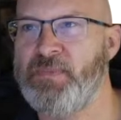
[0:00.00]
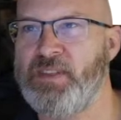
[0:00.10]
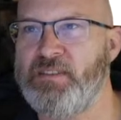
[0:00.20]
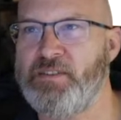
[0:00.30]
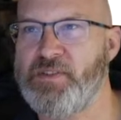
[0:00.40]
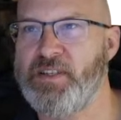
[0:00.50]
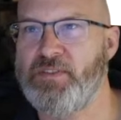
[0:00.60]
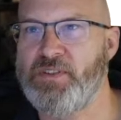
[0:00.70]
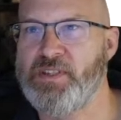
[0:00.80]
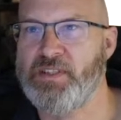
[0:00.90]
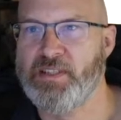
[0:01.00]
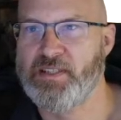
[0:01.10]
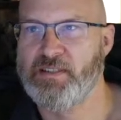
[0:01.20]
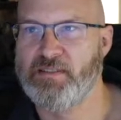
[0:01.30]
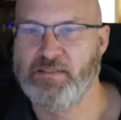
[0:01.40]
He was never using
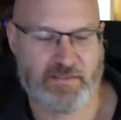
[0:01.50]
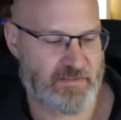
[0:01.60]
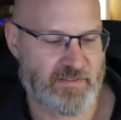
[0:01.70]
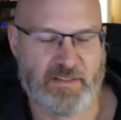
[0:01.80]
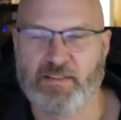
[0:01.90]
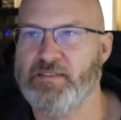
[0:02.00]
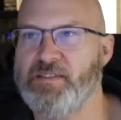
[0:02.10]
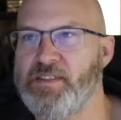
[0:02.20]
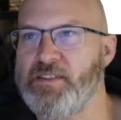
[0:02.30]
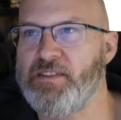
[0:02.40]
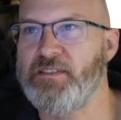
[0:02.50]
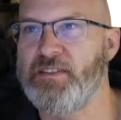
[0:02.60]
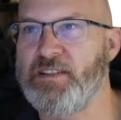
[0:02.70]
this. So